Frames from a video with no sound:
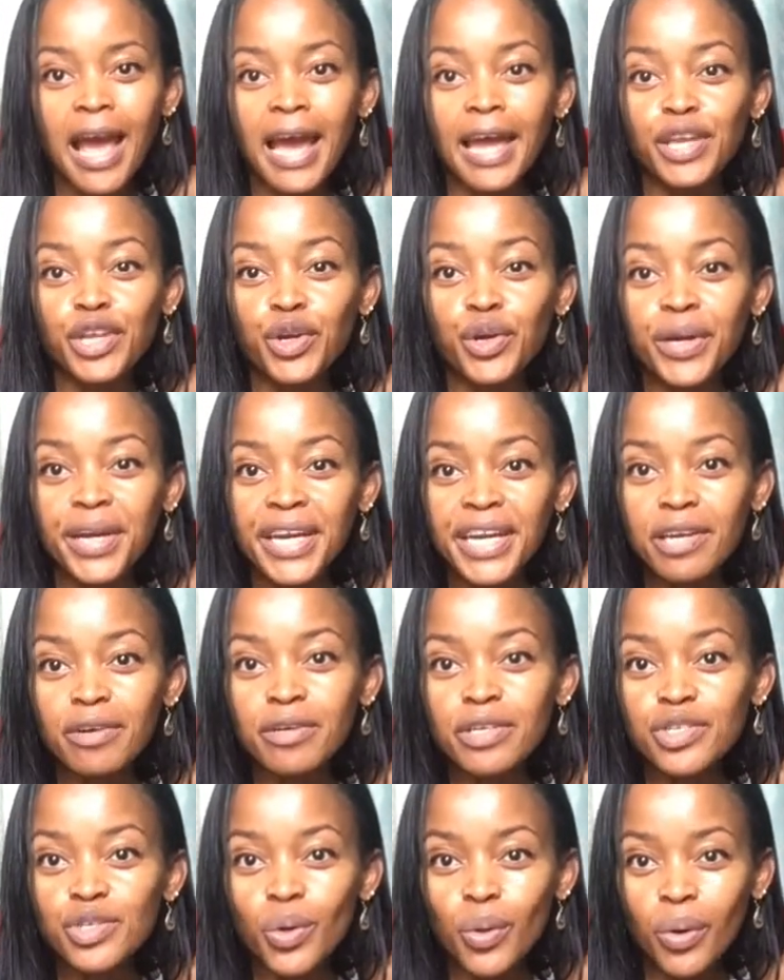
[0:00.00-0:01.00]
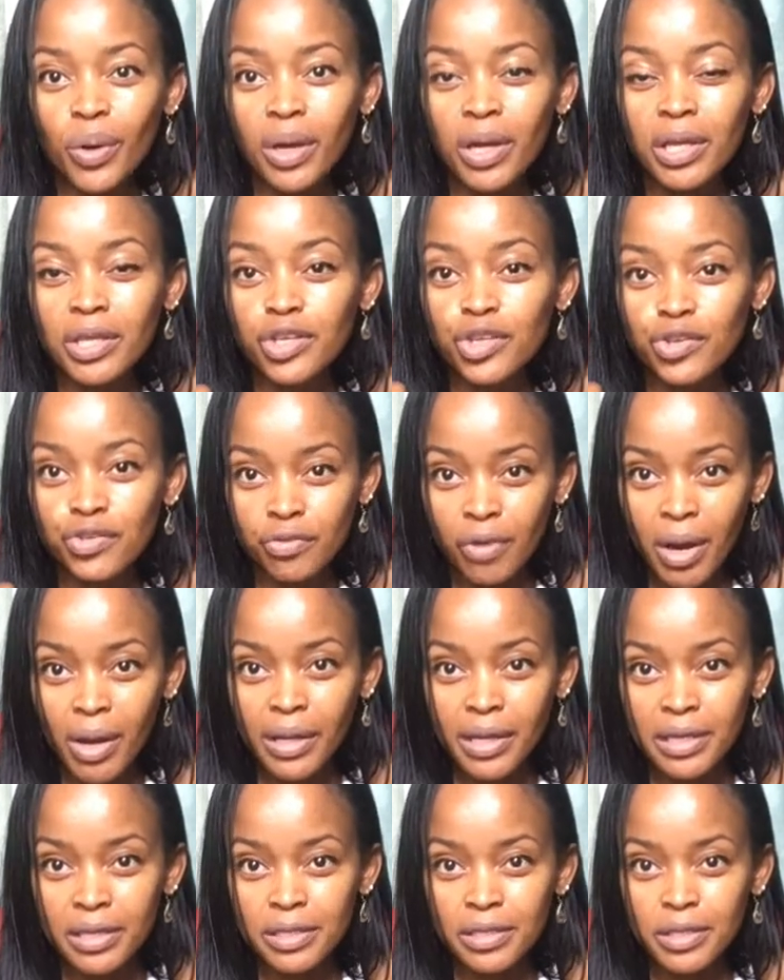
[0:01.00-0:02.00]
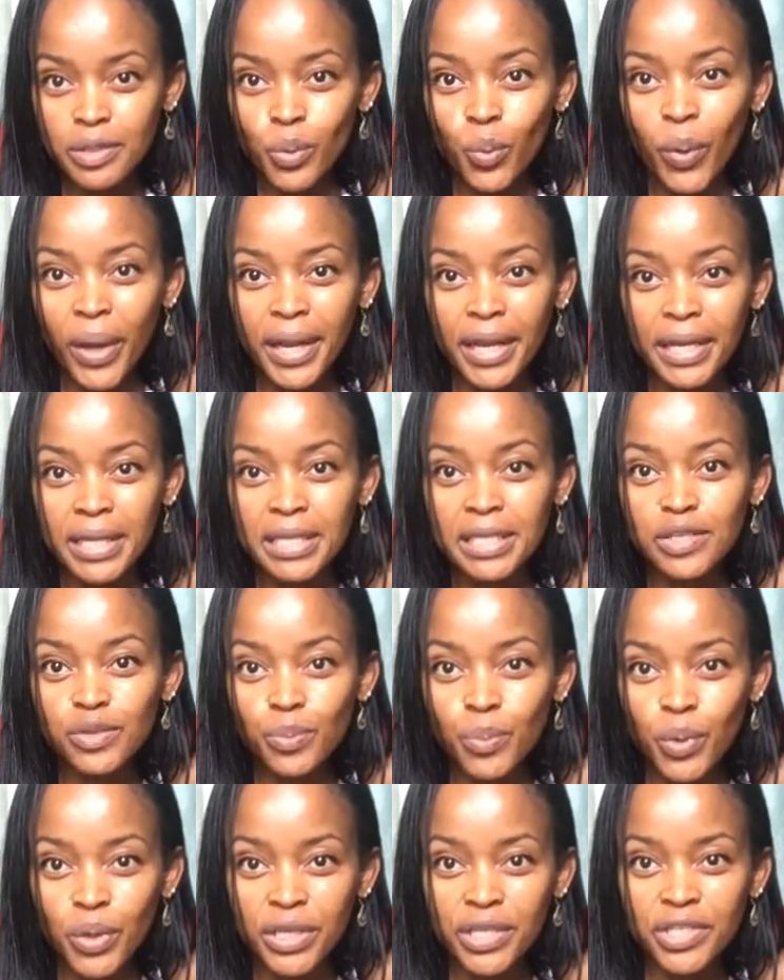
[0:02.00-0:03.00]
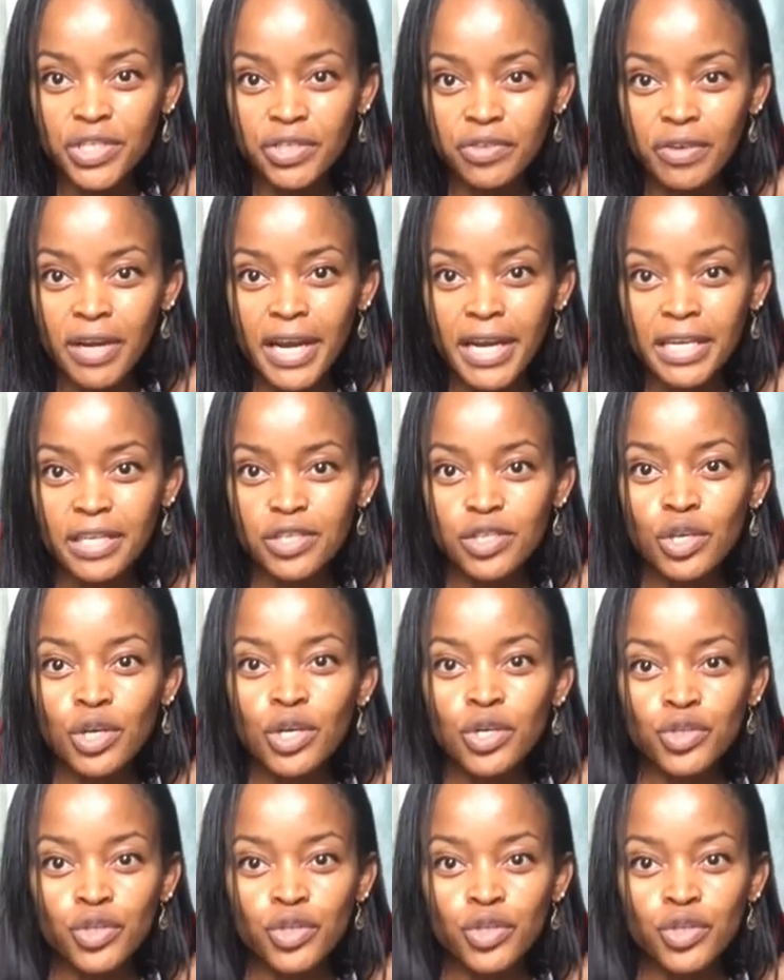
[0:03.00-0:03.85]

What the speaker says: And your hair is strongest when it is moisturized.